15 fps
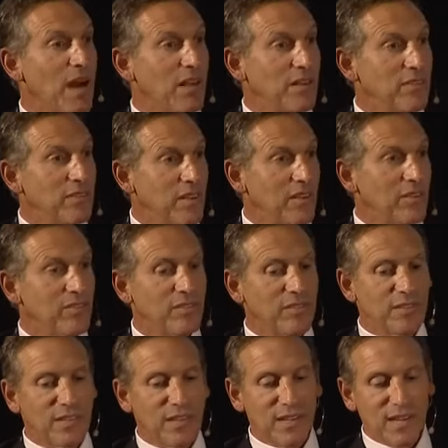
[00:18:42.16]

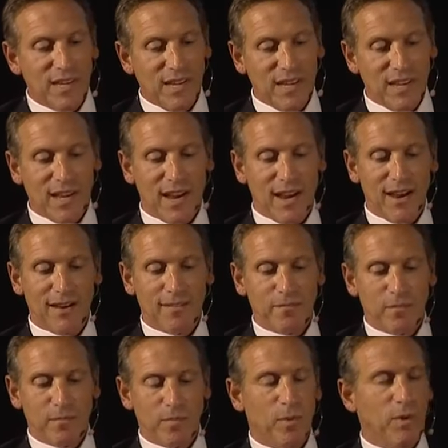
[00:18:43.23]
politics,
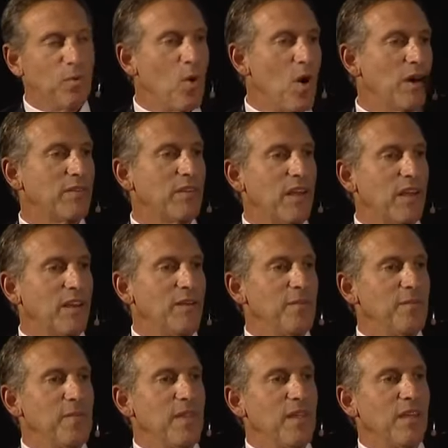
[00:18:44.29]
but we walked
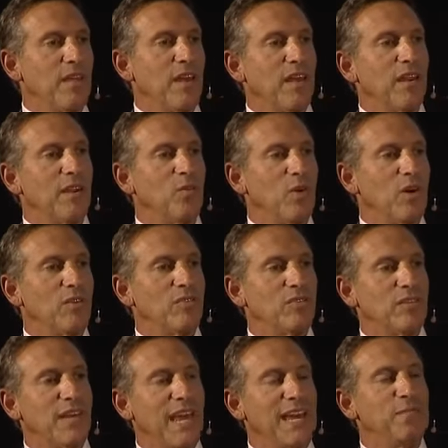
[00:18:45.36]
in, and it
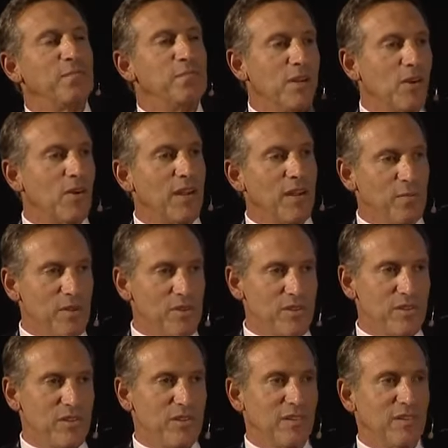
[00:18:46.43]
was a mirror
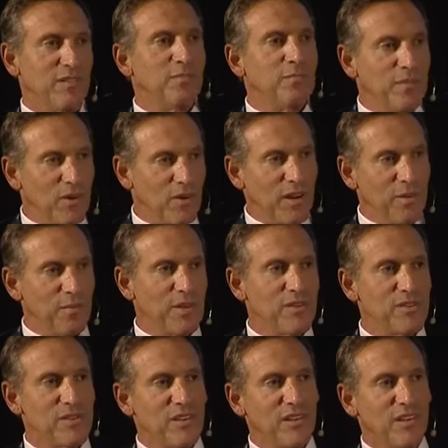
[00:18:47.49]

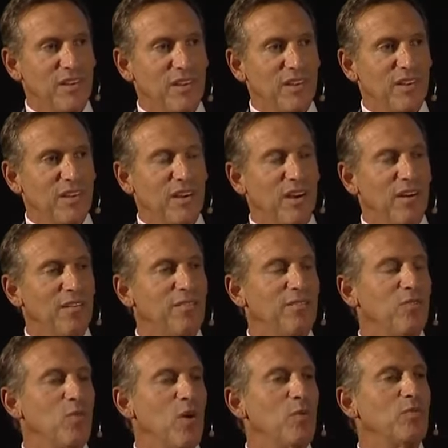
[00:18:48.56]
image
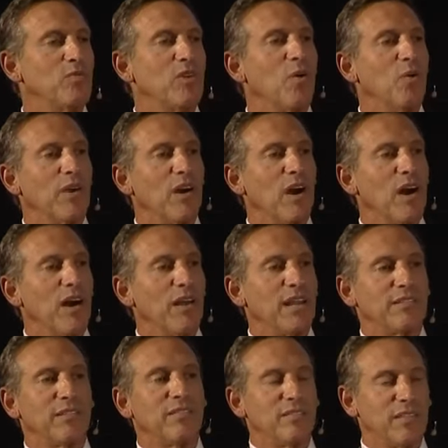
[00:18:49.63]
of what was going on
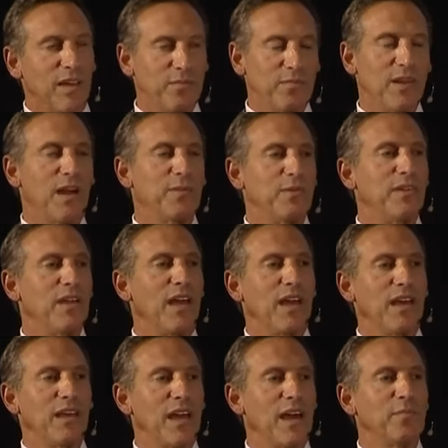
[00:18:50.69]
at the same time of
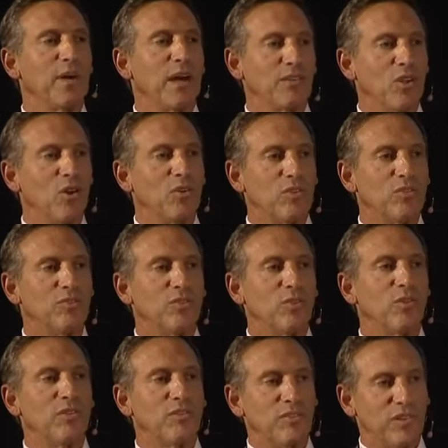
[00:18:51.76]
day at my local
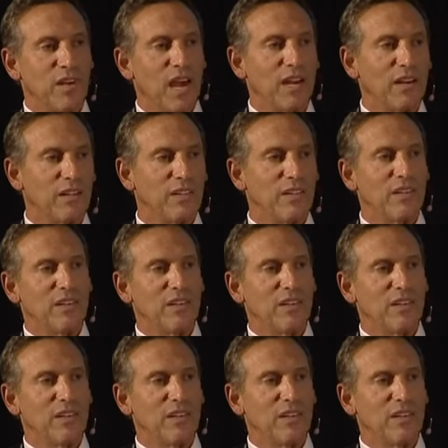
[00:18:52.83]
store in Seattle,